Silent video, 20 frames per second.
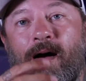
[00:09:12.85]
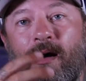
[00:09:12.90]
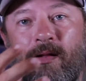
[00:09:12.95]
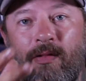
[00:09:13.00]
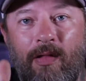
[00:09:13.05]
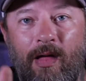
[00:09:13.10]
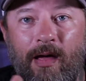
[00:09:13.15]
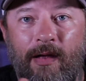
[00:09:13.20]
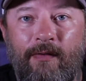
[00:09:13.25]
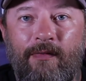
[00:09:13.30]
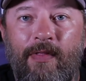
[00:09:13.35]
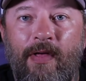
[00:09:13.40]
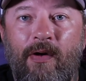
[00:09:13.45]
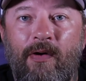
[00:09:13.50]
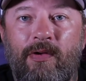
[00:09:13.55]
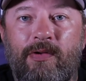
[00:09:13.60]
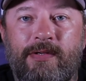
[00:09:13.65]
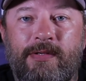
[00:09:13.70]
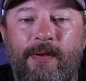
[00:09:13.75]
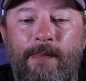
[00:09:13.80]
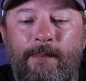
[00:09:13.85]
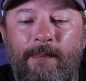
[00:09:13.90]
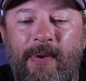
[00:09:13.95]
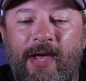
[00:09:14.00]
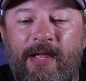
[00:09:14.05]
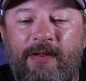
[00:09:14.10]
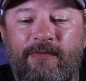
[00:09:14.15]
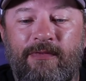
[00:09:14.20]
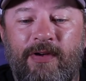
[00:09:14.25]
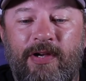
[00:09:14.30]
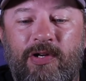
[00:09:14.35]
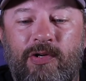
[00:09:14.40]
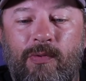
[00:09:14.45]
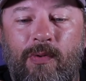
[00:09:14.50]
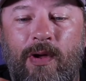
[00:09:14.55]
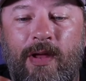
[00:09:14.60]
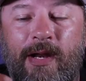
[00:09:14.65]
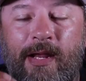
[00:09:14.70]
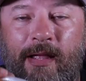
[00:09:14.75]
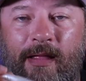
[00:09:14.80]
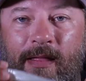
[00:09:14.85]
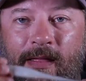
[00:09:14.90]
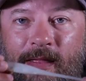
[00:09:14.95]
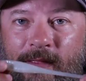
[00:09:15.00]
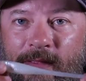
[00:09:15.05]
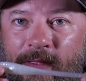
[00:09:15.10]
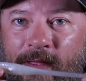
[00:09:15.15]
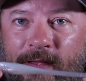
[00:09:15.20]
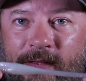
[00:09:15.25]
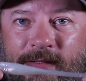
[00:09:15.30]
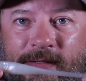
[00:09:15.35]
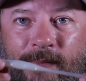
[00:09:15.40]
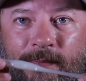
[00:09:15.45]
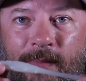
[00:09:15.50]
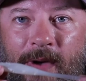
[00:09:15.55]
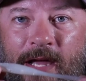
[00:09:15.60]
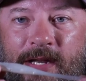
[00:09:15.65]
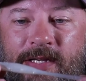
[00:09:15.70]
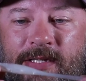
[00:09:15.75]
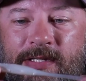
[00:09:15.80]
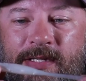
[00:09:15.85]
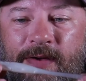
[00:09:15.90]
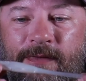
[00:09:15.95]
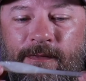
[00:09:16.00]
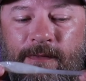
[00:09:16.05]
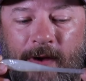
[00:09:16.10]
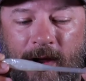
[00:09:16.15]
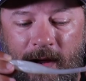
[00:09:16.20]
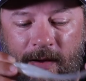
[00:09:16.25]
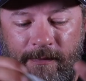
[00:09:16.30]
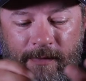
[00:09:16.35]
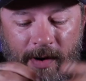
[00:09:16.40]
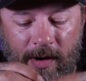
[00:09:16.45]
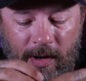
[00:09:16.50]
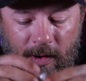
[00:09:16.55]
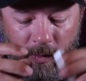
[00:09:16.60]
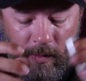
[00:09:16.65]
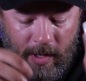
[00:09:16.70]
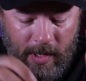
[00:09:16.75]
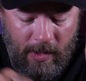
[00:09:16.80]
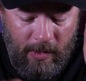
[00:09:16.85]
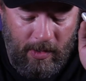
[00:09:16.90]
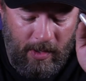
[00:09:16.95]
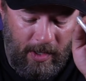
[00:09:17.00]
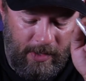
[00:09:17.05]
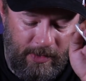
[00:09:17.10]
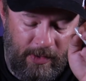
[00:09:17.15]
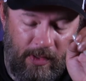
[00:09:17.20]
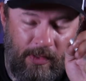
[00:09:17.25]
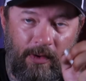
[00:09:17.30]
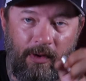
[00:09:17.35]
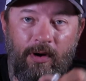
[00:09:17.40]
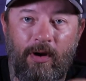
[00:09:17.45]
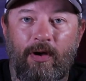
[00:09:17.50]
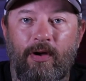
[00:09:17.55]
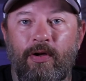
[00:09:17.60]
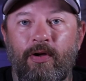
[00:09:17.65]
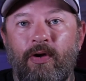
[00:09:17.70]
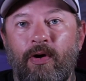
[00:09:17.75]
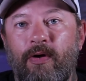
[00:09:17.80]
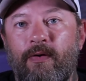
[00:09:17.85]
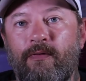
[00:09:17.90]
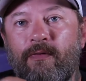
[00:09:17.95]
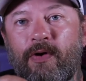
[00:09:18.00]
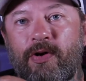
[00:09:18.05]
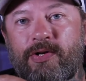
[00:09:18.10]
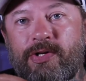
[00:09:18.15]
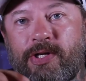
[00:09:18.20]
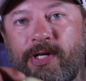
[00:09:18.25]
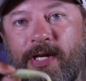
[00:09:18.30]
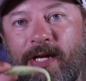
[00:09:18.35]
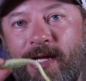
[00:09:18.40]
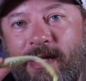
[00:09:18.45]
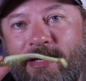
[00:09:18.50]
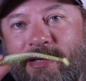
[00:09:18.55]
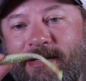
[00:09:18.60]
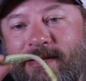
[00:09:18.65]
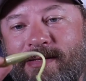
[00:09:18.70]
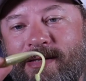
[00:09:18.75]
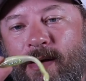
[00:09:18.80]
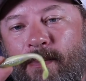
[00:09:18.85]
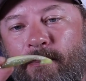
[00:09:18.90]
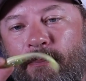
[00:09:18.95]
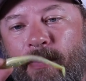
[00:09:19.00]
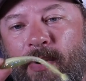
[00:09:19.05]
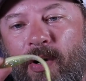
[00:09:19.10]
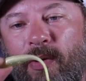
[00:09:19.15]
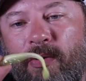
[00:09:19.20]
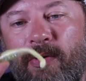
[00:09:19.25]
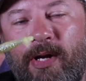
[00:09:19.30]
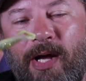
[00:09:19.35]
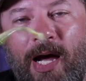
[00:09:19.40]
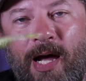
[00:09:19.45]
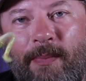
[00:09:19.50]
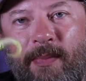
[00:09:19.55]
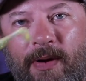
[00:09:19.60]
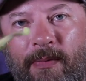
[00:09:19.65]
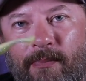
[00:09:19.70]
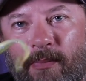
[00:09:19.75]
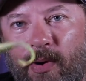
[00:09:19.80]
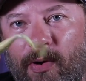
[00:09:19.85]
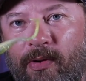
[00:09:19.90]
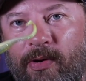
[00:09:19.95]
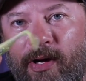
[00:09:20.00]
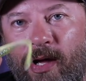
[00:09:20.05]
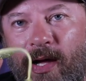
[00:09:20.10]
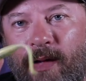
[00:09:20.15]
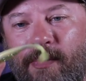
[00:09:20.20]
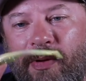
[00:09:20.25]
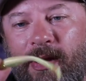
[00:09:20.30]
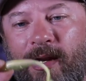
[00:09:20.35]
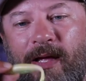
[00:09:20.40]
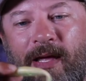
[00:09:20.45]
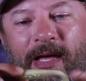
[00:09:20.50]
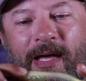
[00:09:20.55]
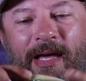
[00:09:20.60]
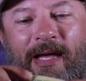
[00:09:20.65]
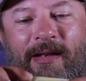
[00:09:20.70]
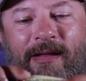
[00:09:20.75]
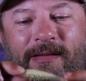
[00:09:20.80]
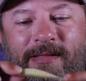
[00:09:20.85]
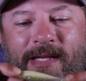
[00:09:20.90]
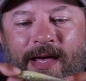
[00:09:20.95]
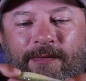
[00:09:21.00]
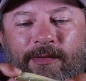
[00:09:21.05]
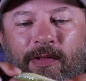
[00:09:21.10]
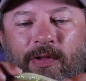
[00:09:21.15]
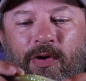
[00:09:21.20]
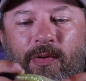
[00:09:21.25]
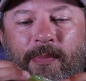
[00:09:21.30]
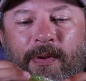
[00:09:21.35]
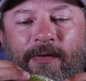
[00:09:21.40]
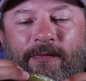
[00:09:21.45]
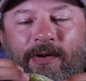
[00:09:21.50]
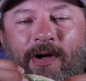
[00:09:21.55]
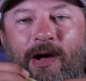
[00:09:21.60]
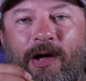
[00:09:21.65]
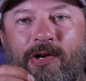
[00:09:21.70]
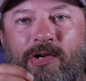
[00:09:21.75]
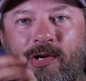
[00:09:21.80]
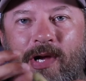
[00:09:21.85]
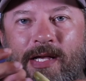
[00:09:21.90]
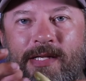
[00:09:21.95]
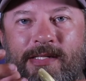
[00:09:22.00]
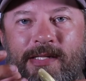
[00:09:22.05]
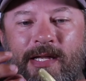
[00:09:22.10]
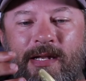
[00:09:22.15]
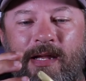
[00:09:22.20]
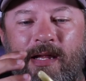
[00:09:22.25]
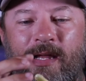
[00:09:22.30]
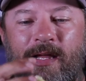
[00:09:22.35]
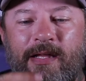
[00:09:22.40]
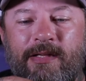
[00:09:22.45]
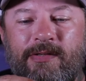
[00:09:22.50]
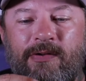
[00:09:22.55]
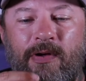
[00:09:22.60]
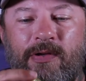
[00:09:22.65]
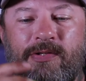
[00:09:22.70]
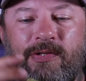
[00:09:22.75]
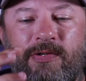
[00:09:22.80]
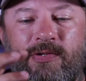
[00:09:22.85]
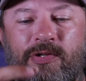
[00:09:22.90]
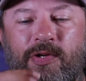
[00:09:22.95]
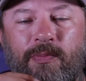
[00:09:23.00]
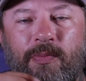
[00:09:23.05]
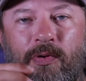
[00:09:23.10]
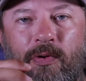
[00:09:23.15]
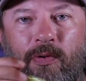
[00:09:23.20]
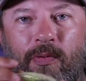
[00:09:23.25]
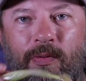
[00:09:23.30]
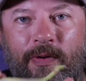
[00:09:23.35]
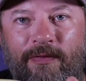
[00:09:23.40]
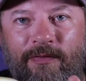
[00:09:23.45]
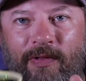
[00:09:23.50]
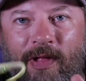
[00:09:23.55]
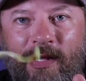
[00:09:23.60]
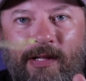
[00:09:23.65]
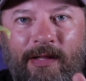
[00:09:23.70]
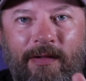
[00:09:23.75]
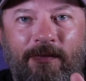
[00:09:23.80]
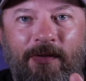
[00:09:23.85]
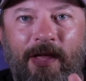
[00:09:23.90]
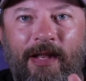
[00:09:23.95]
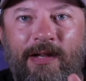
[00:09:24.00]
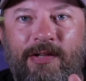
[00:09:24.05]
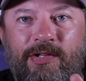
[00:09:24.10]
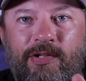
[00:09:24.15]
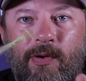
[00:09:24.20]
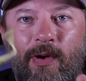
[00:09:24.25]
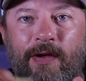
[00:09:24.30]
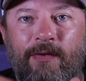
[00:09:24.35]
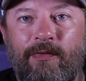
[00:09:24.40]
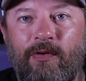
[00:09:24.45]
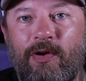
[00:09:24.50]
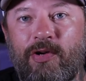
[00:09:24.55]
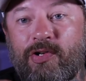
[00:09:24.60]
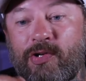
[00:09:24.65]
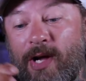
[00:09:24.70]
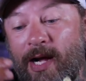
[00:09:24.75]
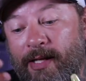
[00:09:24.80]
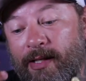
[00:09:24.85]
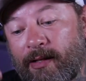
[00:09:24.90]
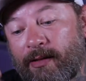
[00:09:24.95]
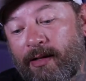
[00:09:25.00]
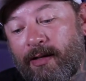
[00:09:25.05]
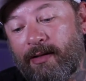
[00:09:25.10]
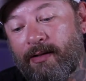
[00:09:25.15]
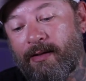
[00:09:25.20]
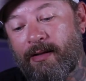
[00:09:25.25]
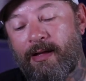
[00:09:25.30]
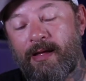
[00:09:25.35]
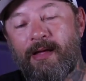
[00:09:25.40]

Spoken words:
a lot of those bait fish running. This matches it very, very well. Another good version is bone diamond. Bone diamond, it does have a little bit of contrast in it. It's also super reflective and it's great for attracting